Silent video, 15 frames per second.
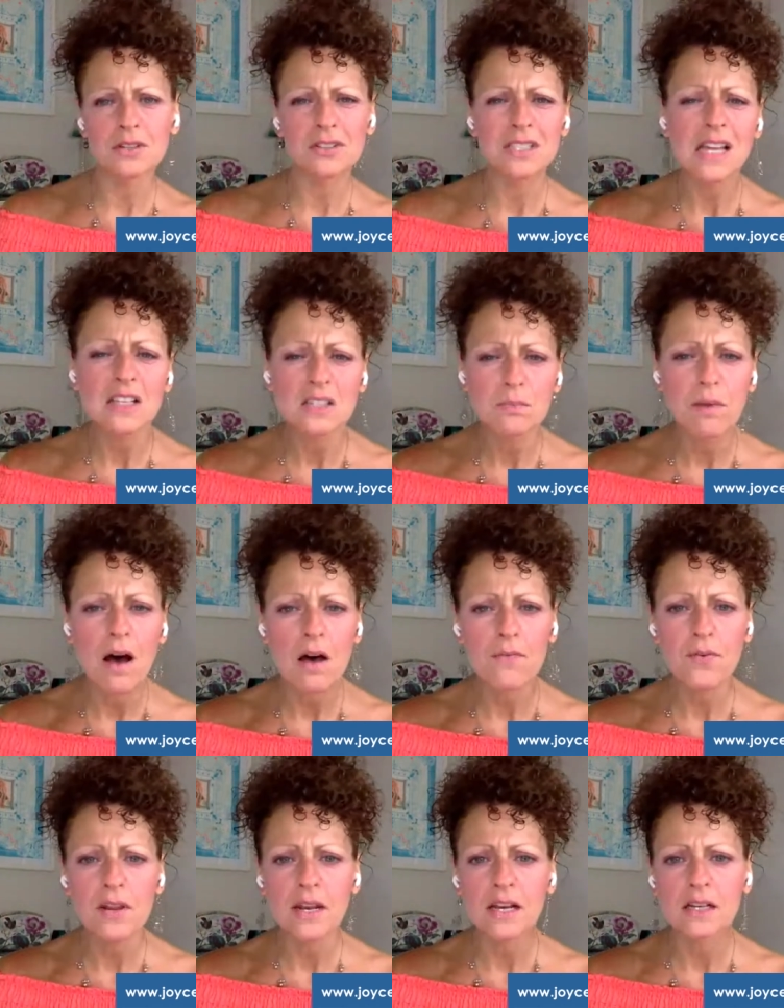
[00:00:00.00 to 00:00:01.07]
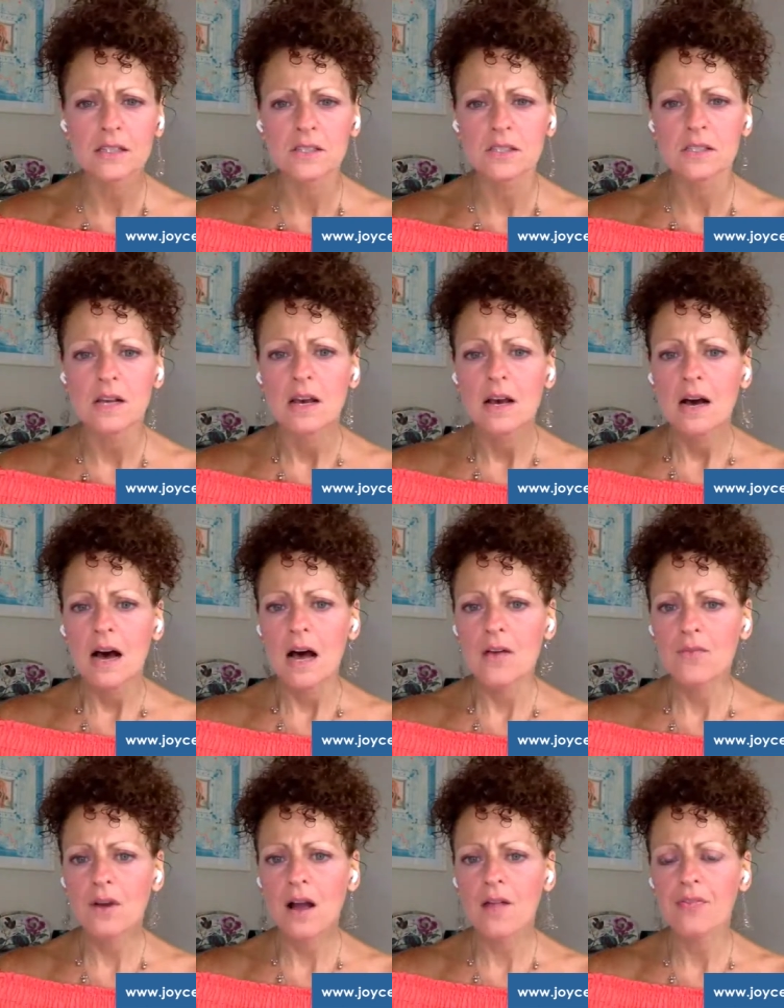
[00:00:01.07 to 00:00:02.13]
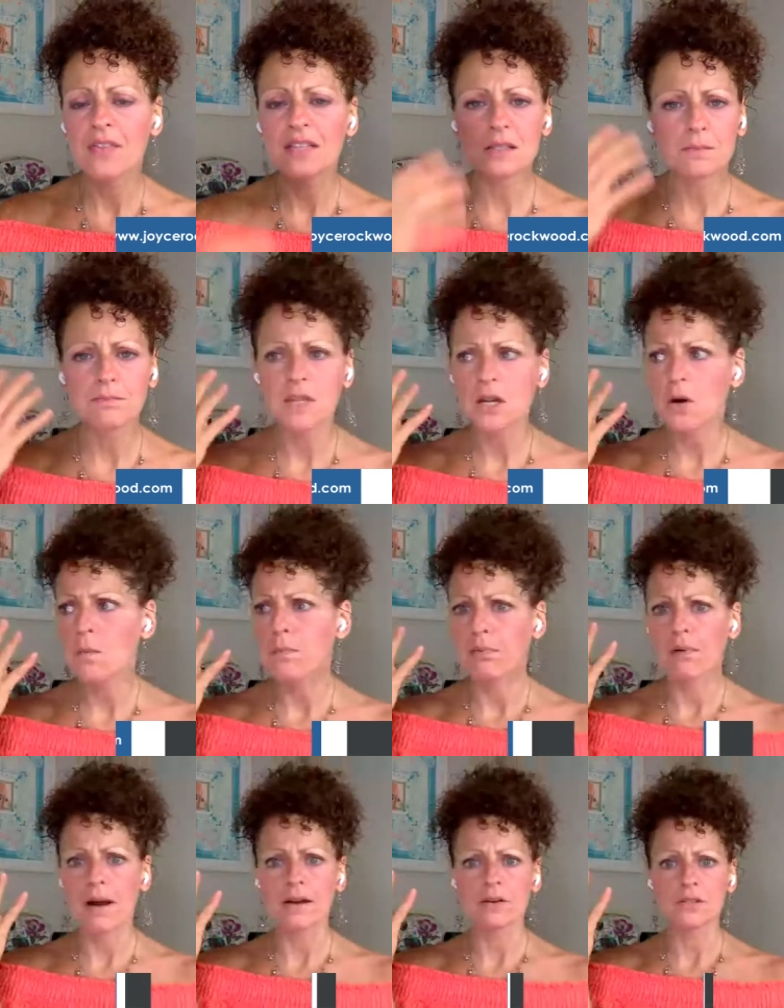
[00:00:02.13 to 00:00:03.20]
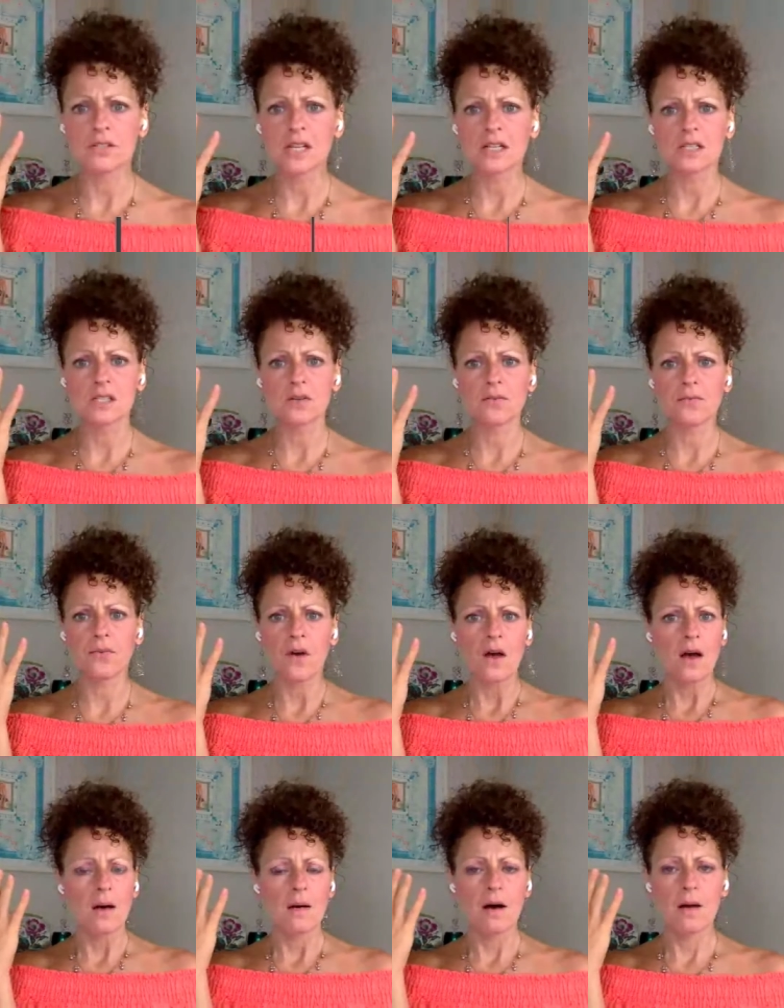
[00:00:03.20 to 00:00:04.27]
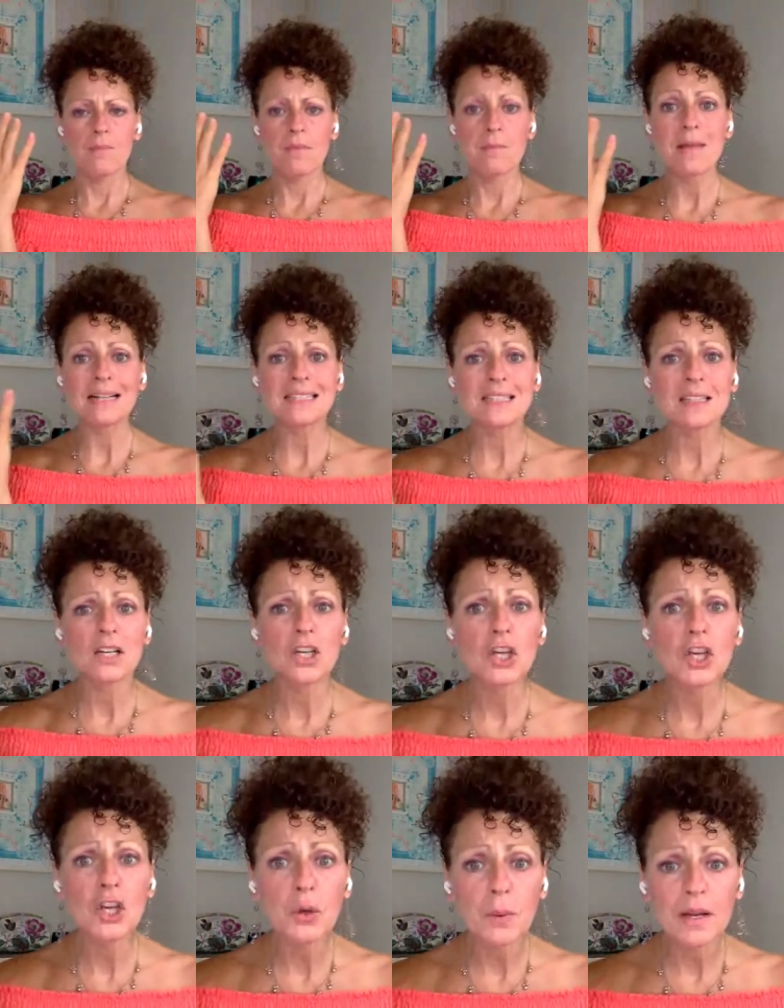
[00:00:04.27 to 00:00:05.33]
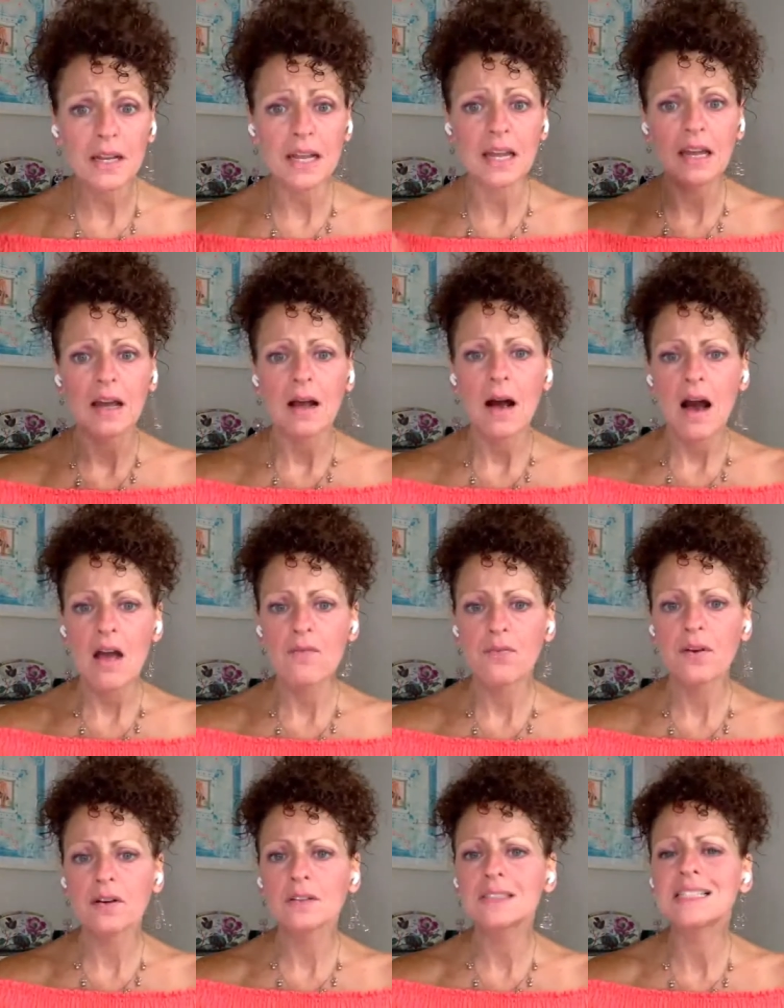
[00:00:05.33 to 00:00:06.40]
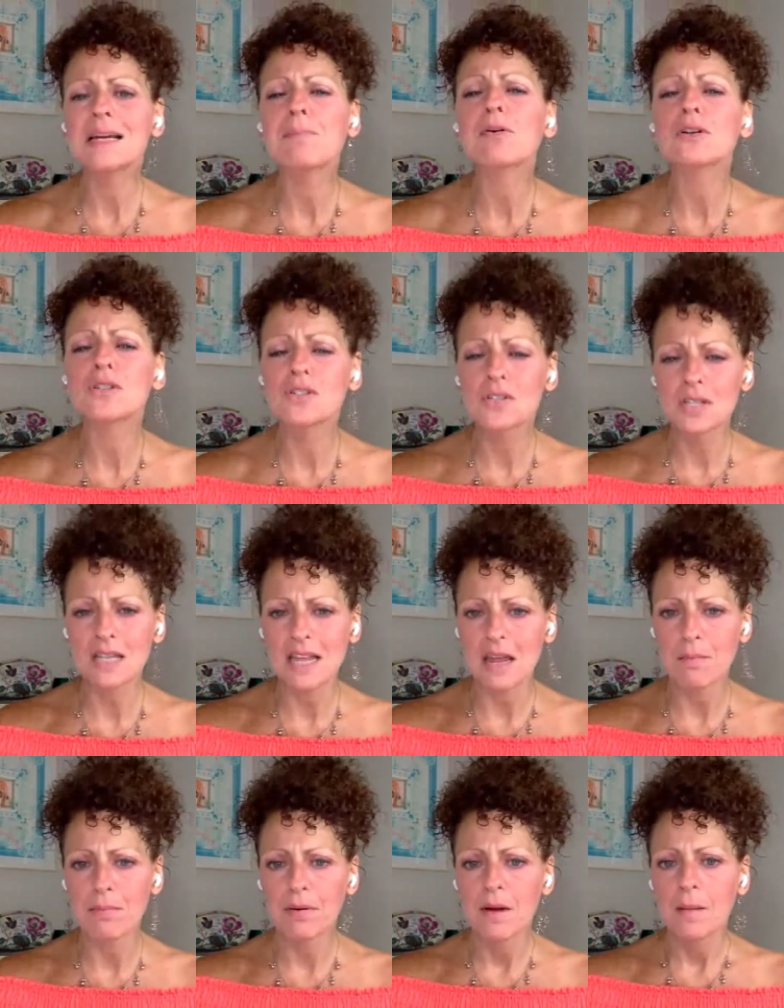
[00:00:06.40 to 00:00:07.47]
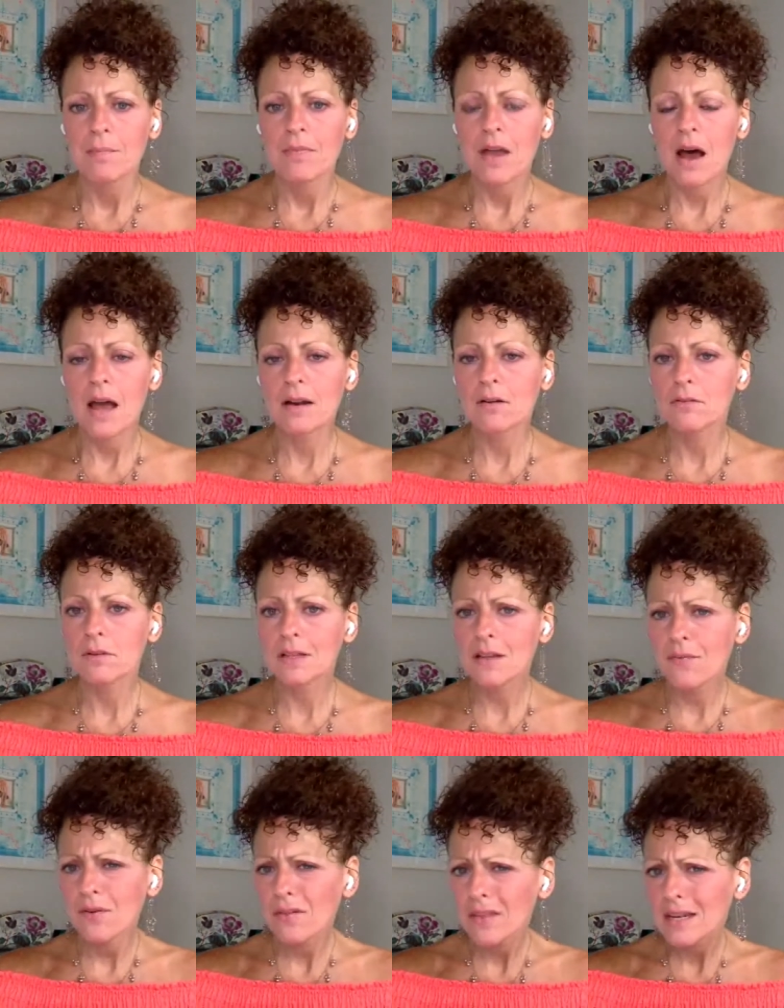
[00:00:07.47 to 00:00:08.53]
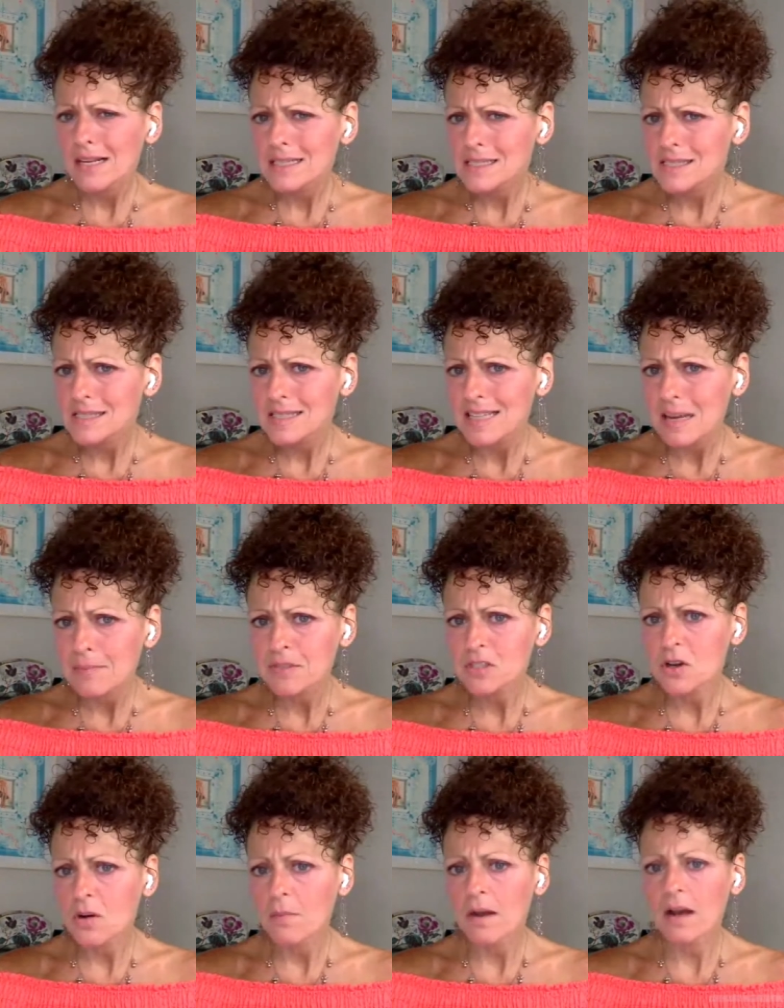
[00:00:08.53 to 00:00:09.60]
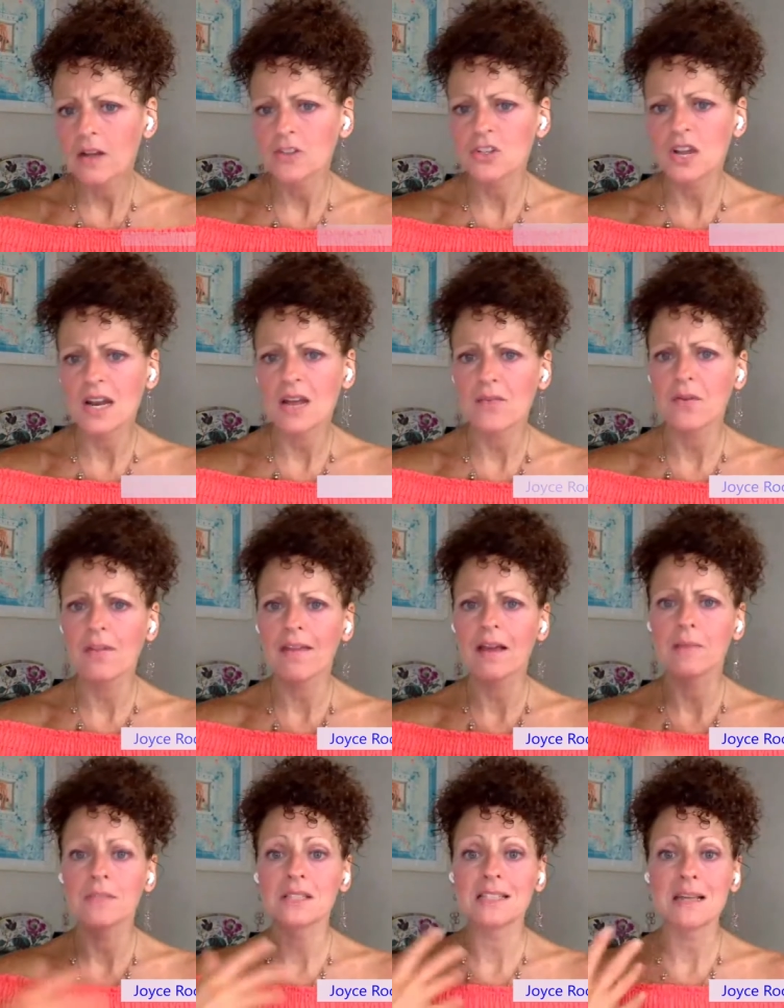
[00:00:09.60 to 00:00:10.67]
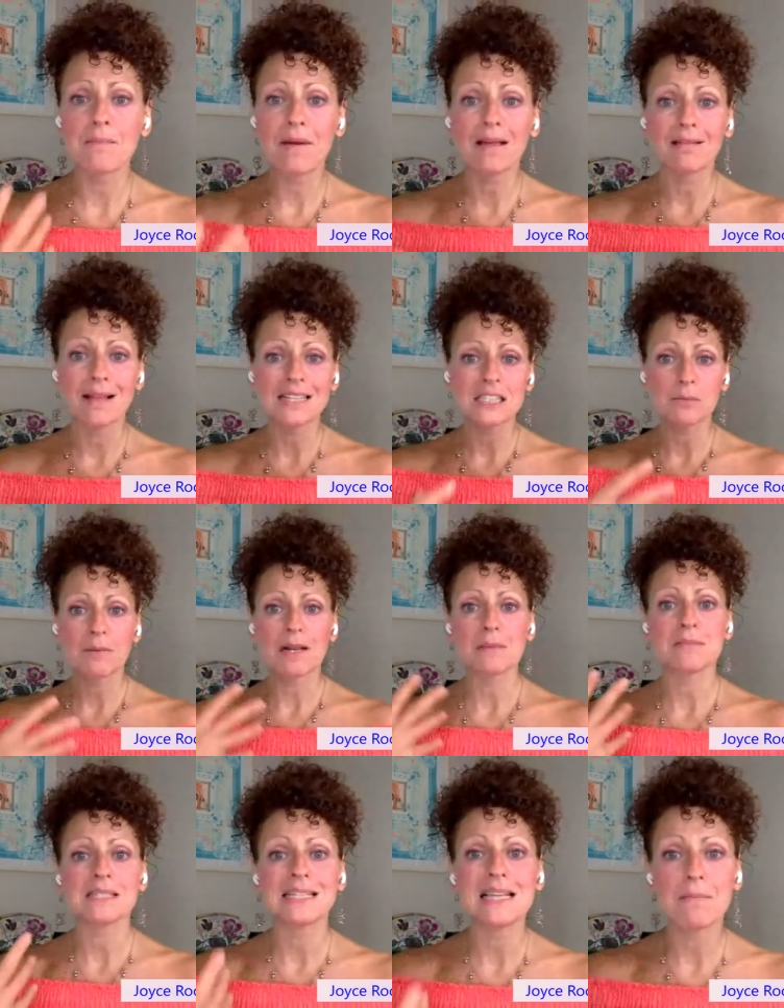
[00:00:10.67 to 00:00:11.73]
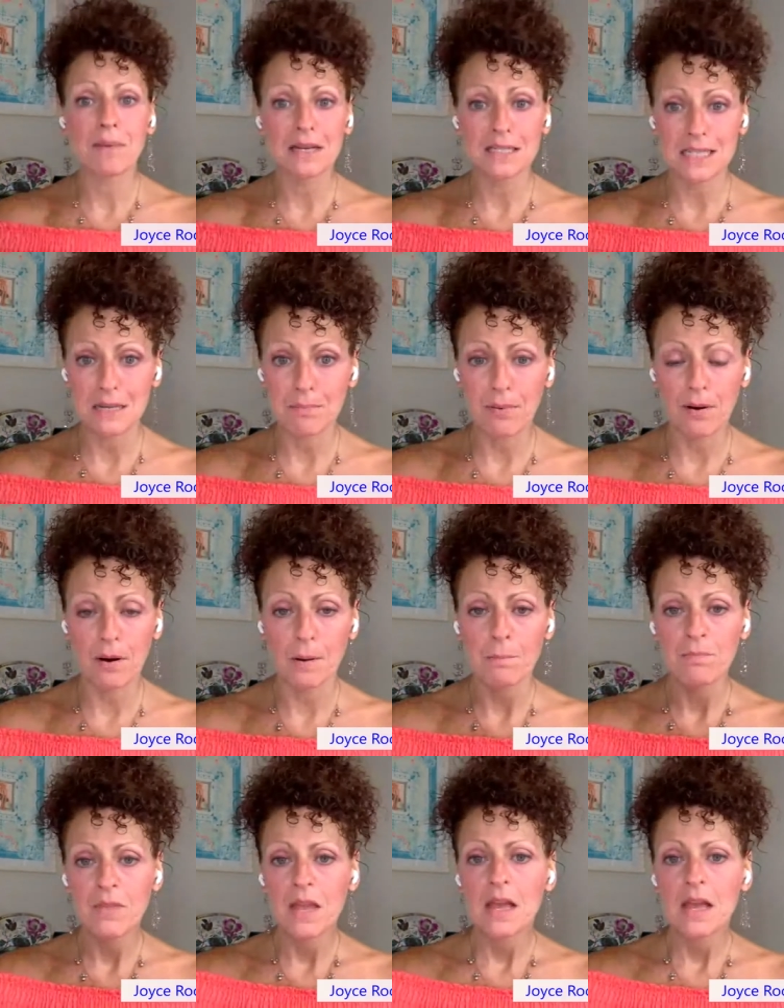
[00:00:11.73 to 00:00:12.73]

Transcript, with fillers: There's less puffiness. I've got this, you know, brighter sense of um, mental acuity. I feel deeper sleep. I don't really feel the need to sleep so much. And I feel like I'm sleeping less, but I'm sleeping deeper.